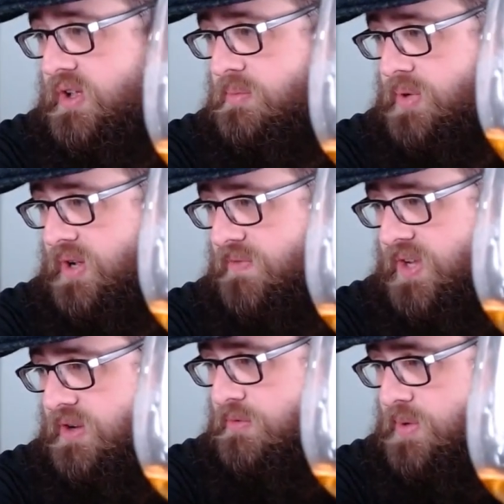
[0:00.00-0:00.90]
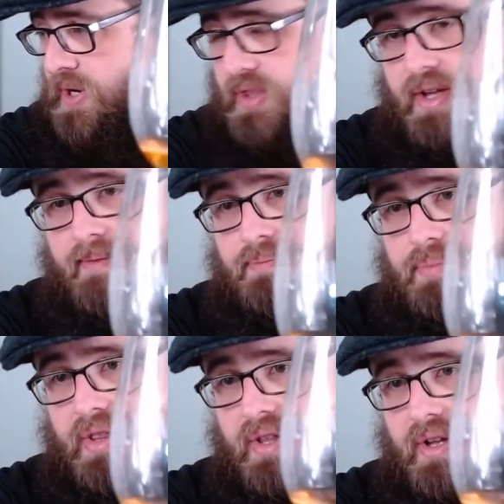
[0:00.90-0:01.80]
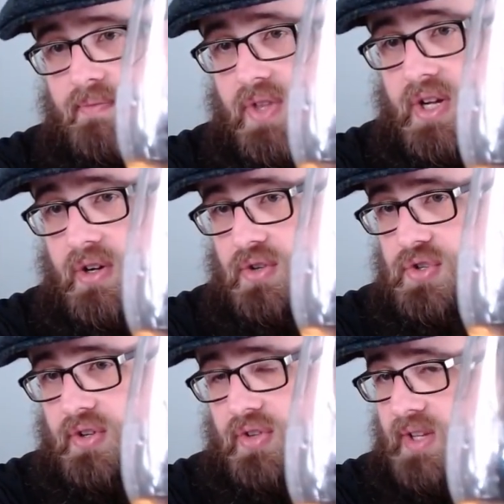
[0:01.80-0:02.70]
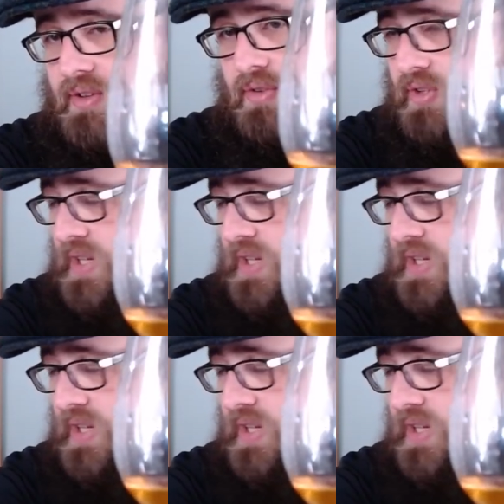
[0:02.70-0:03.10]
but enough about that. But the Cairdeas, that doesn't say